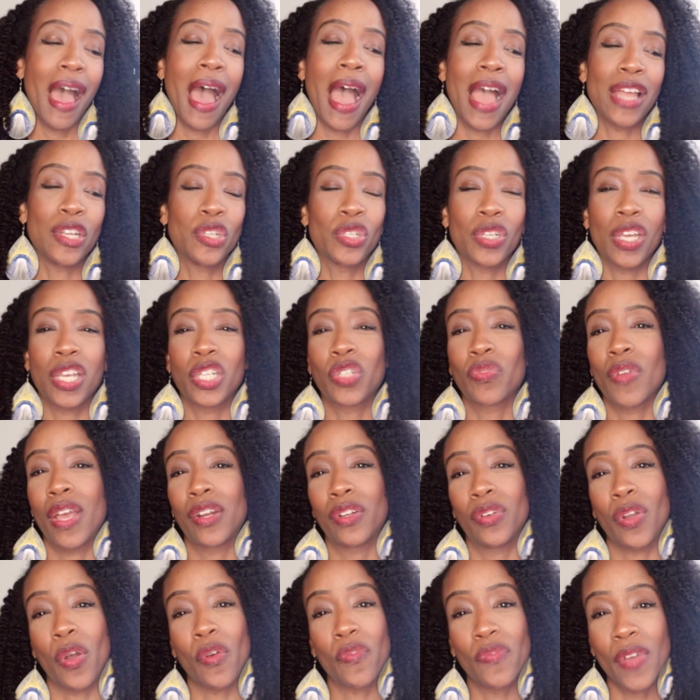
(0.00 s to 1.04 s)
I just read a
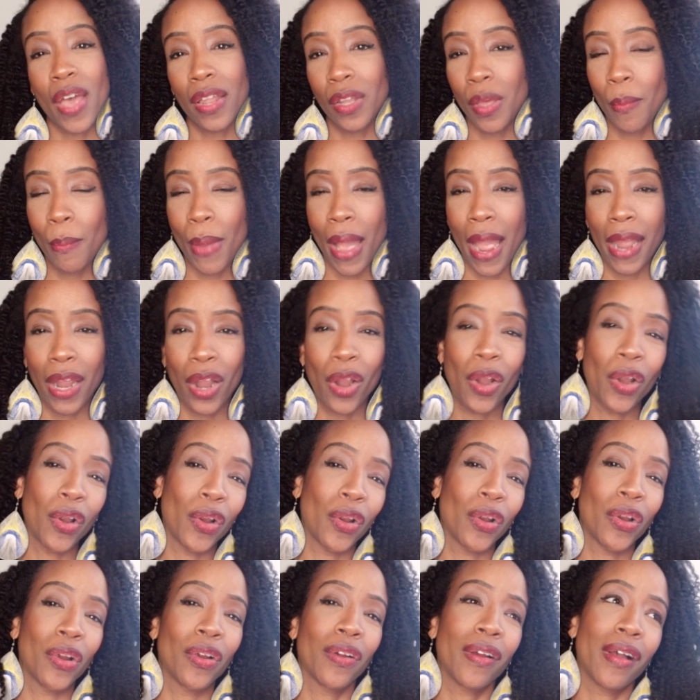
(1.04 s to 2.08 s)
novella by
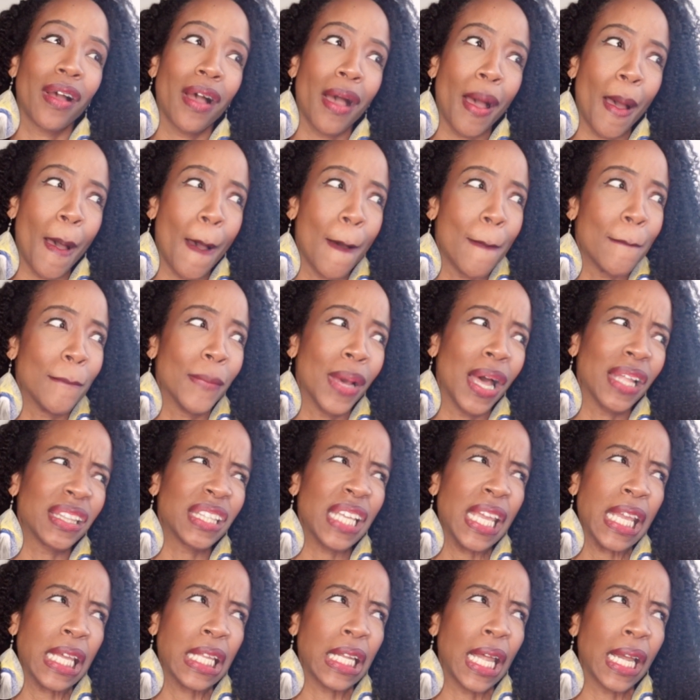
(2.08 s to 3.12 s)
her, I
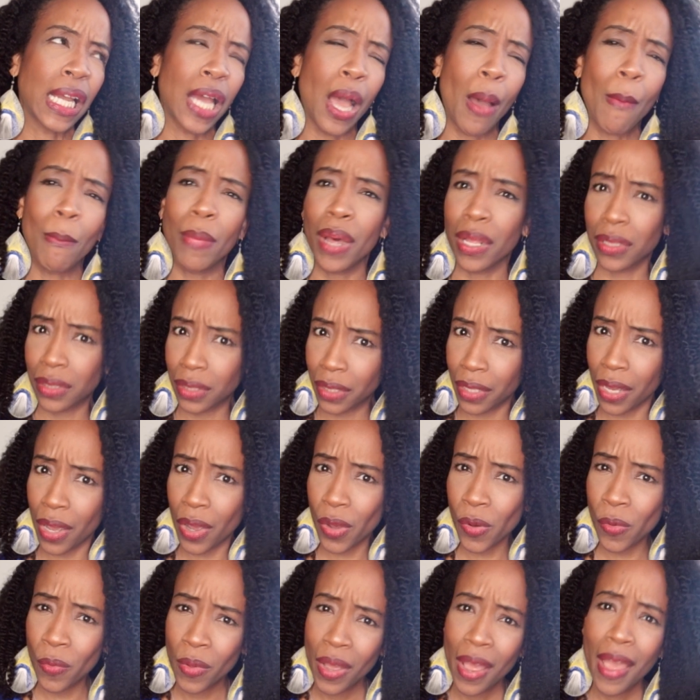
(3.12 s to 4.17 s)
think like a month
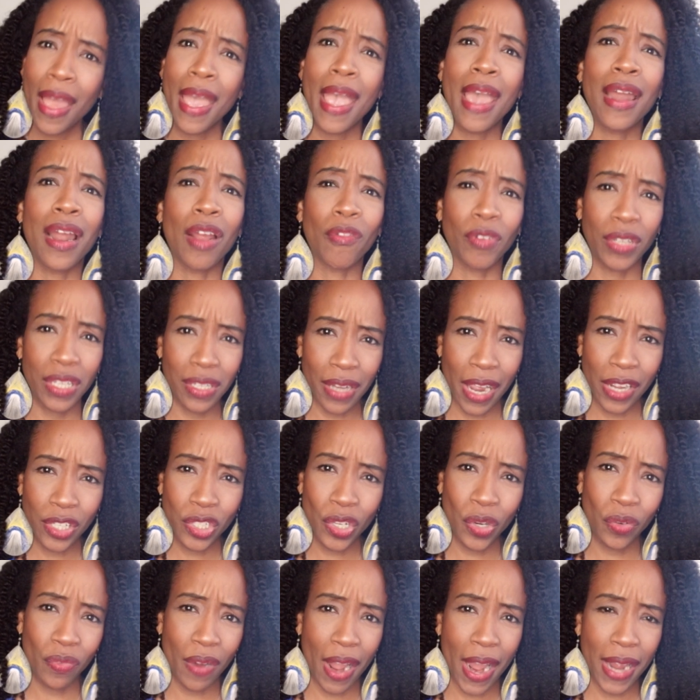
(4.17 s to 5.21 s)
ago, and I really liked
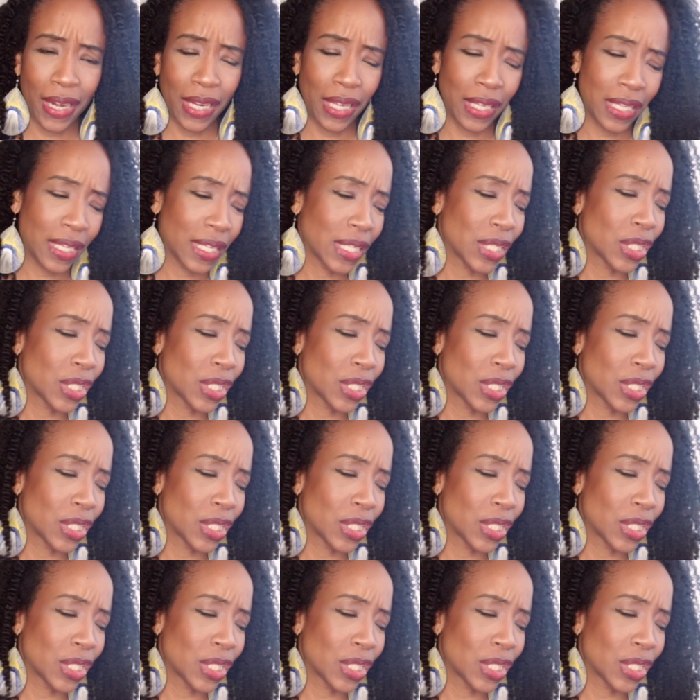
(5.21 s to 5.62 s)
her writing.